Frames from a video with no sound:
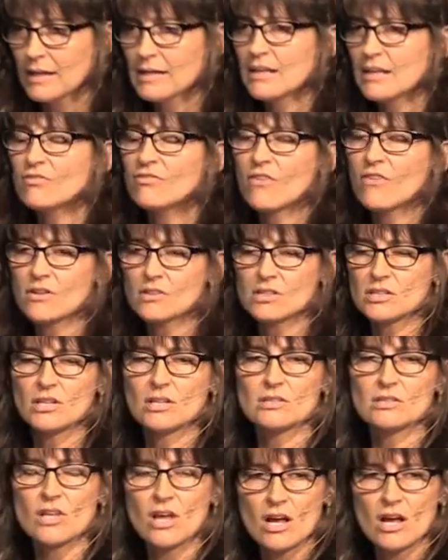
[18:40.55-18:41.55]
And he felt
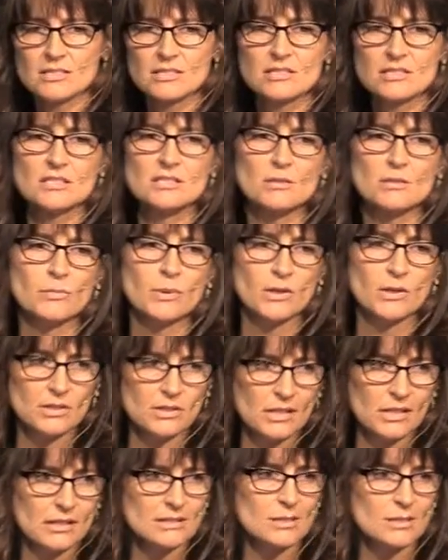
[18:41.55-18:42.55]
he had lost his
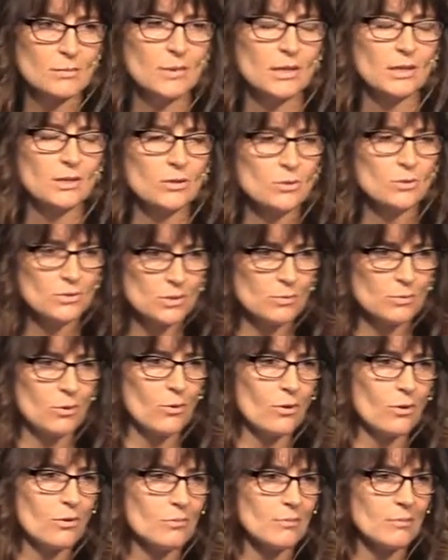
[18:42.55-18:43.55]
ability to be
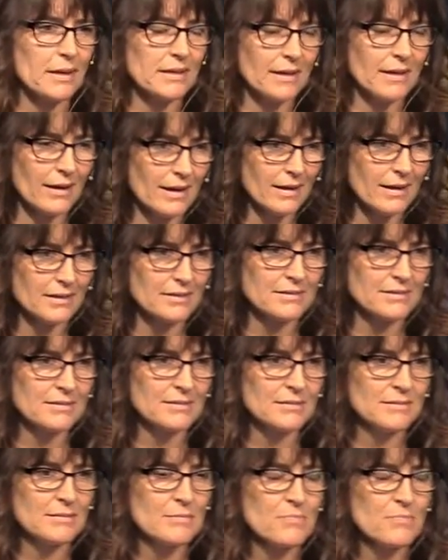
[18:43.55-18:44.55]
usable by God.
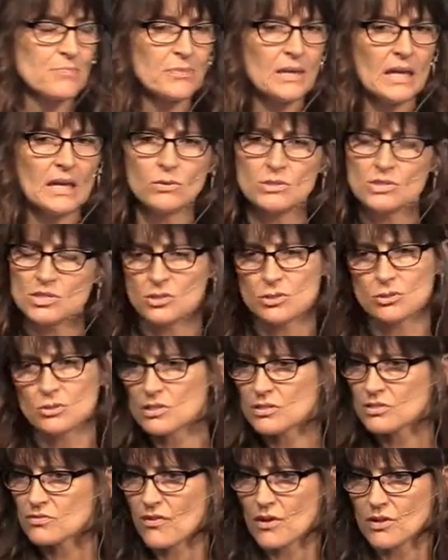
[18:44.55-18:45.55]
He was too
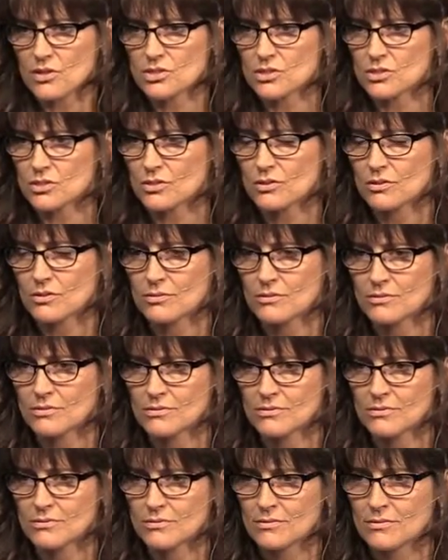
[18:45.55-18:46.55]
dysfunctional.
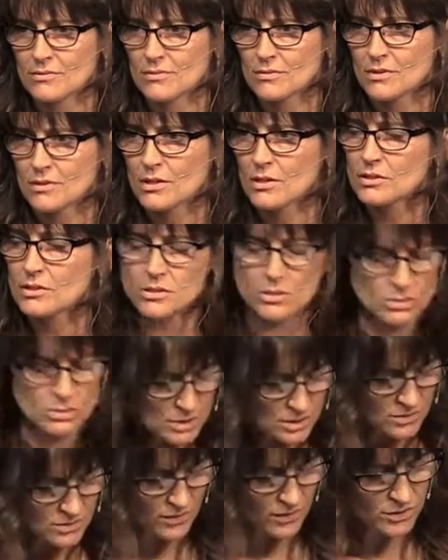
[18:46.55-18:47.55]
Too
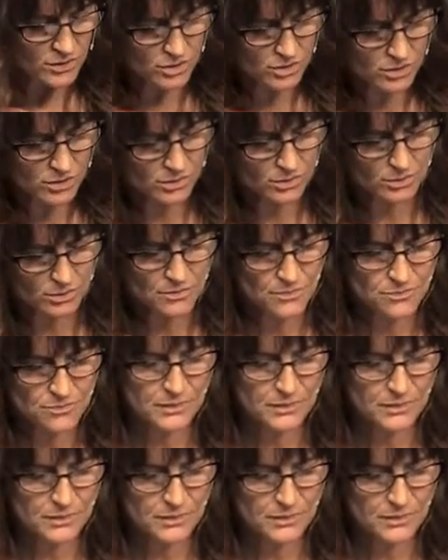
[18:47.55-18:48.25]
dysfunctional.